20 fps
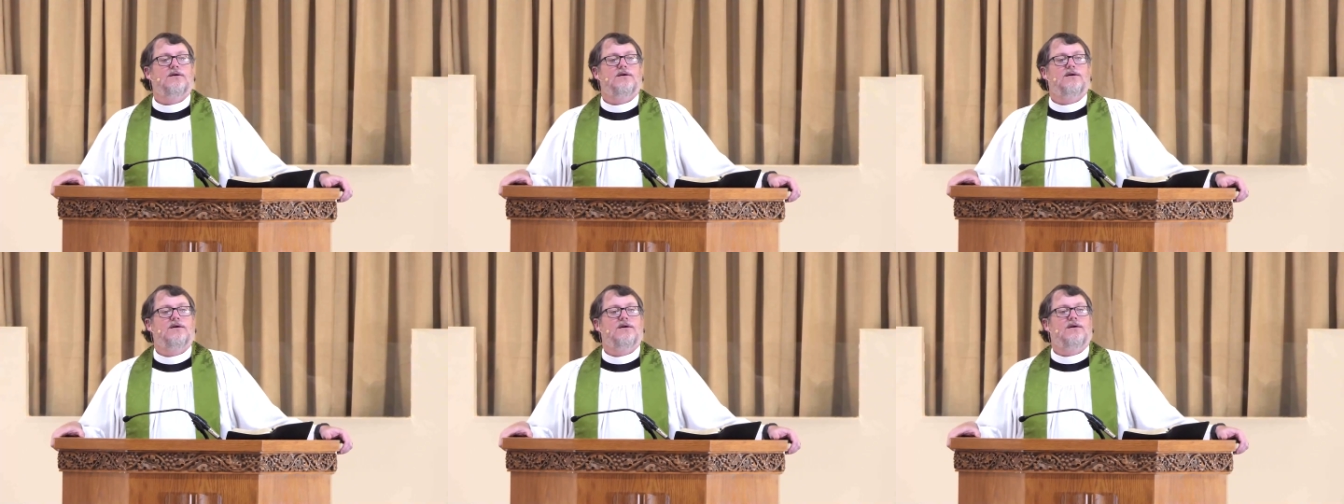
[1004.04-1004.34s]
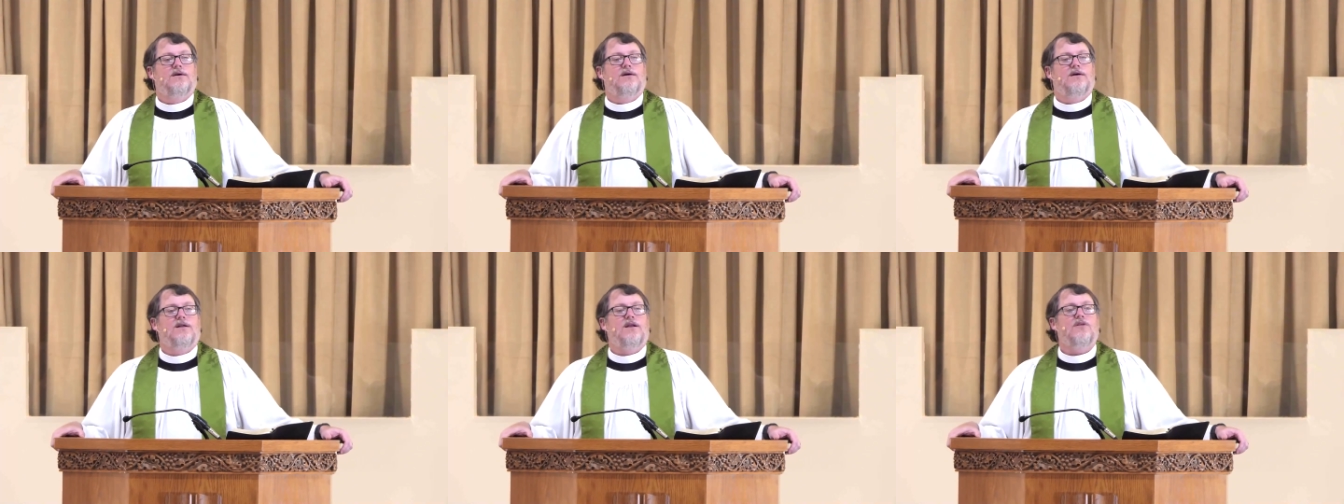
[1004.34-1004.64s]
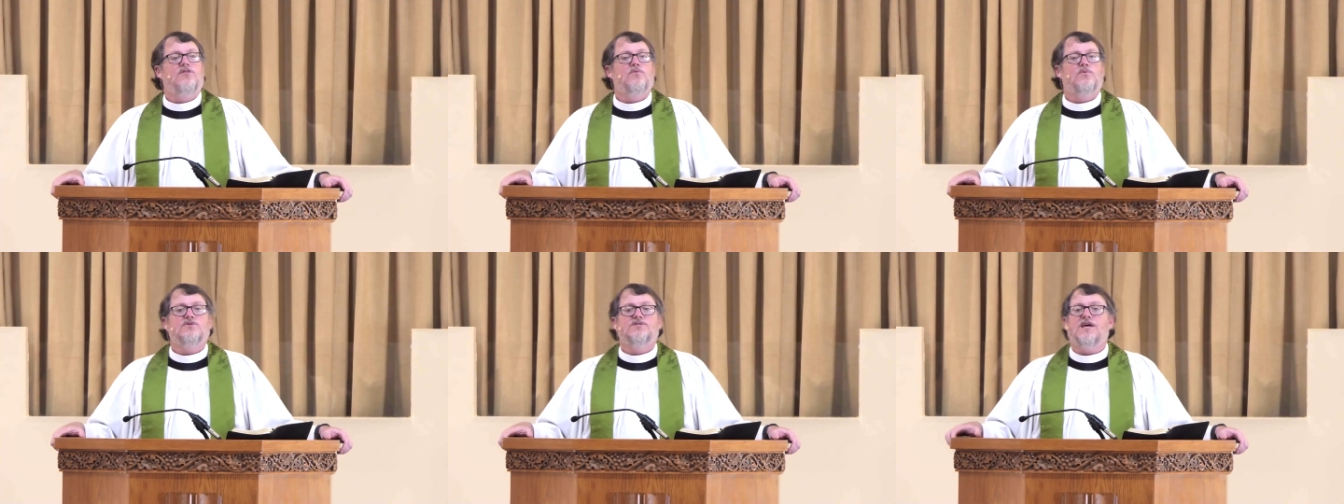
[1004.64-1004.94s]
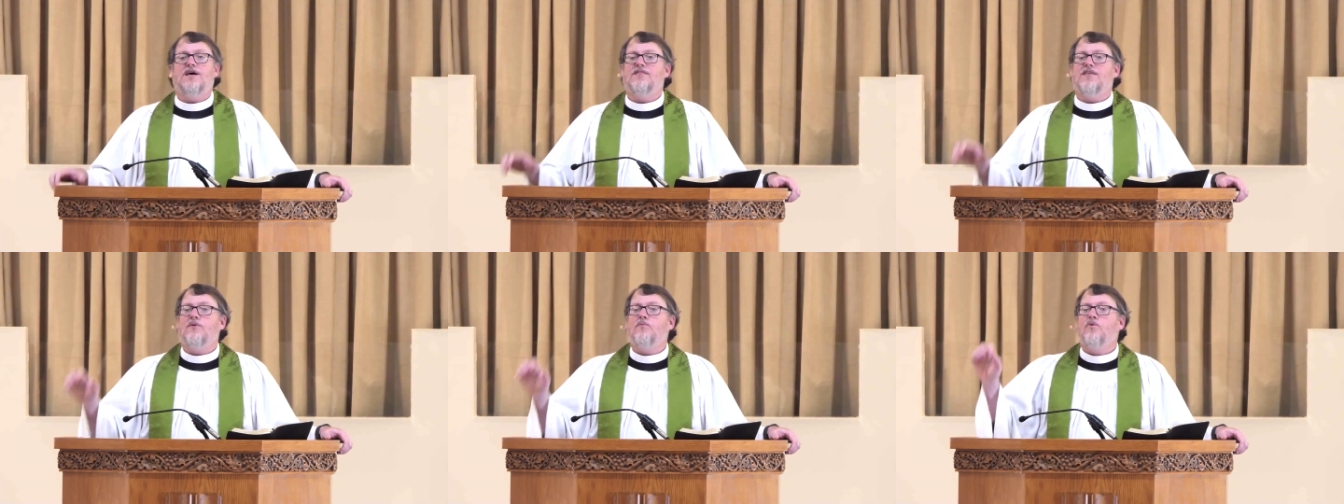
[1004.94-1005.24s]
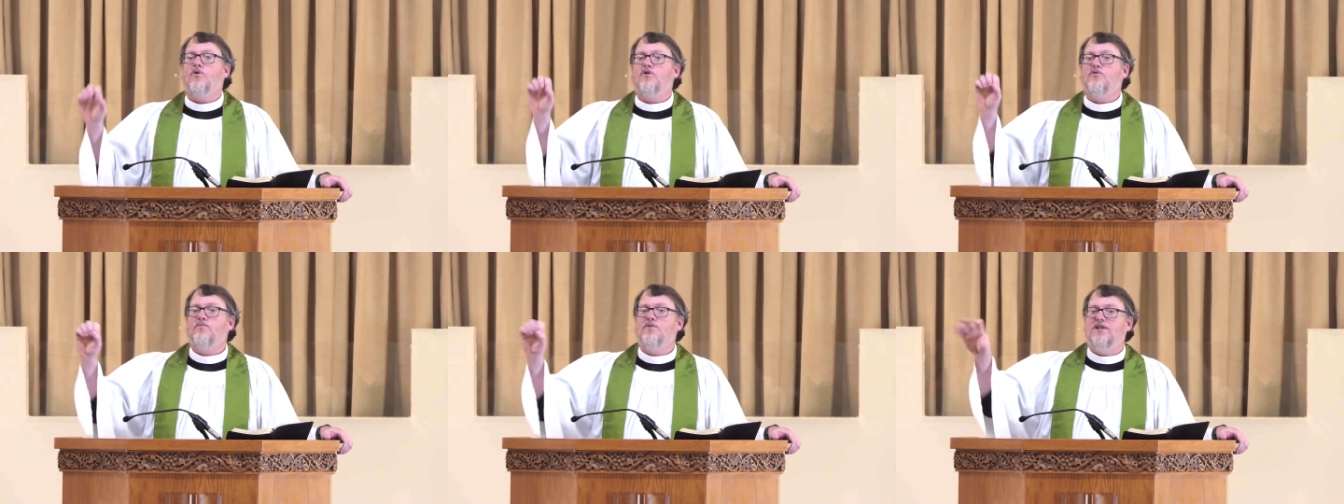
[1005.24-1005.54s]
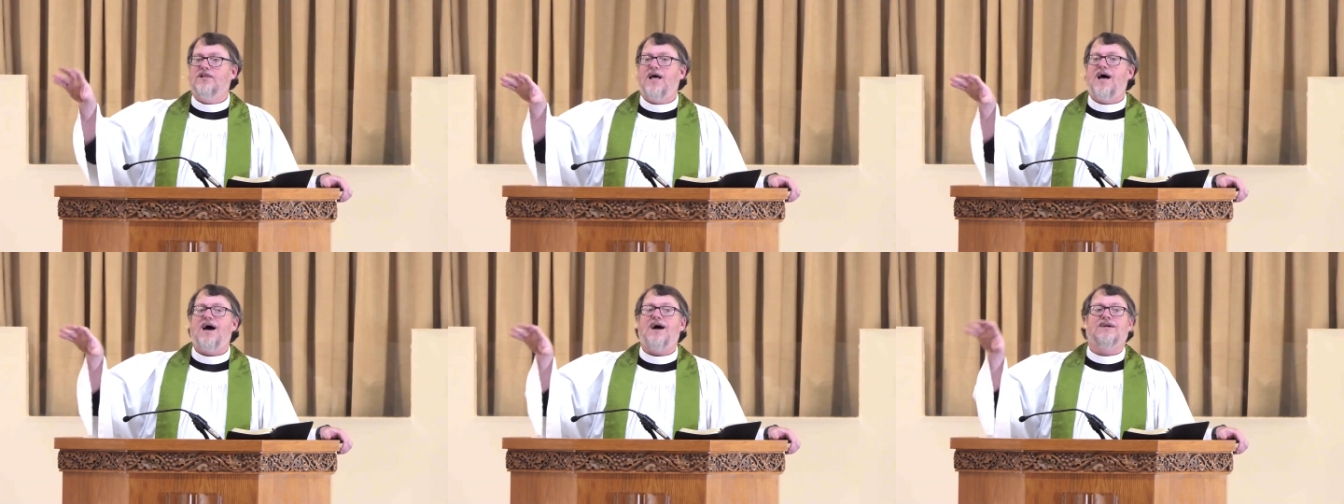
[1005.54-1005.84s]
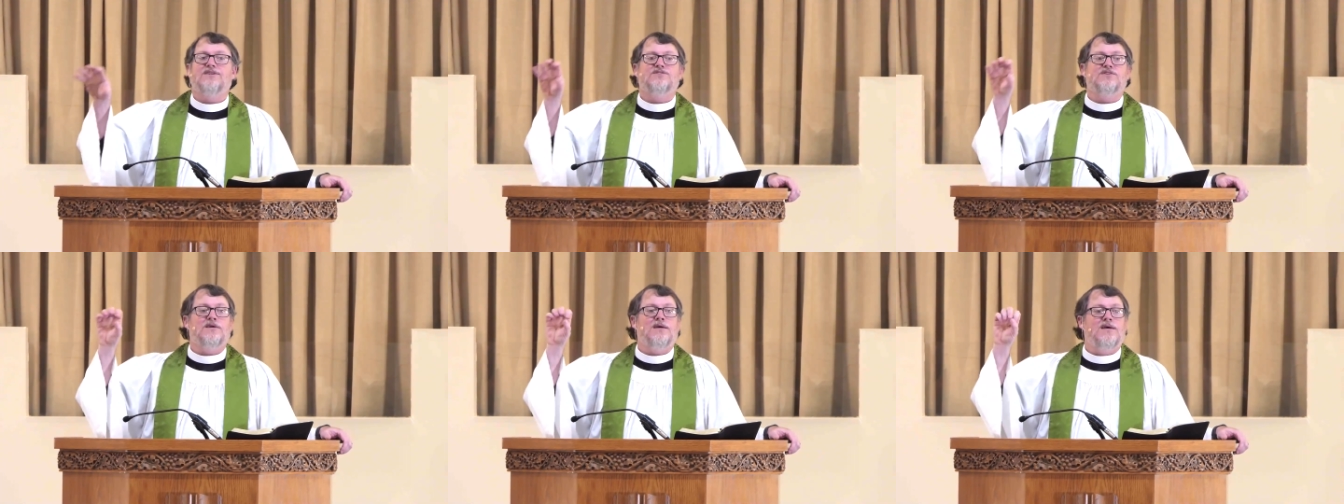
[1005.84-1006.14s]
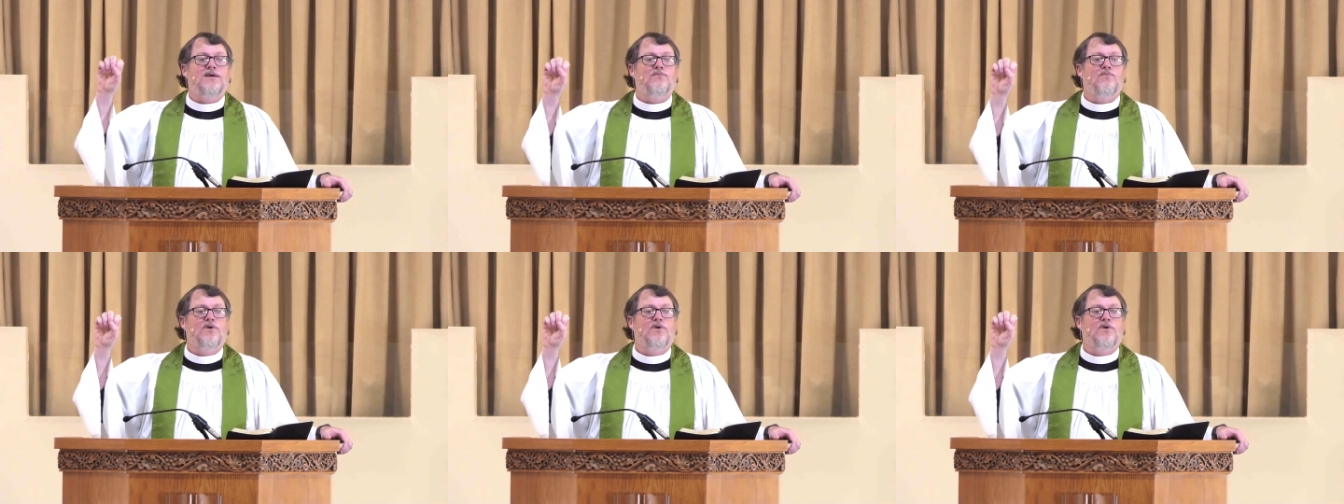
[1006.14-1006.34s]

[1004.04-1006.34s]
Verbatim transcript: In other words, that, that word relax, it, it would,